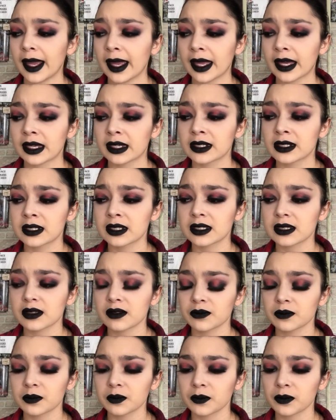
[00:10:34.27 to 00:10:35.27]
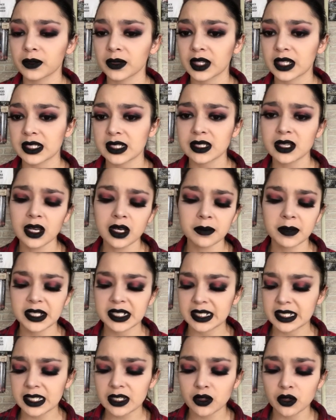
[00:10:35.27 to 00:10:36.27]
And it's not a
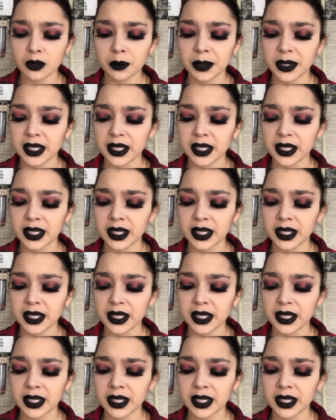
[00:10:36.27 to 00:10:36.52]
big deal,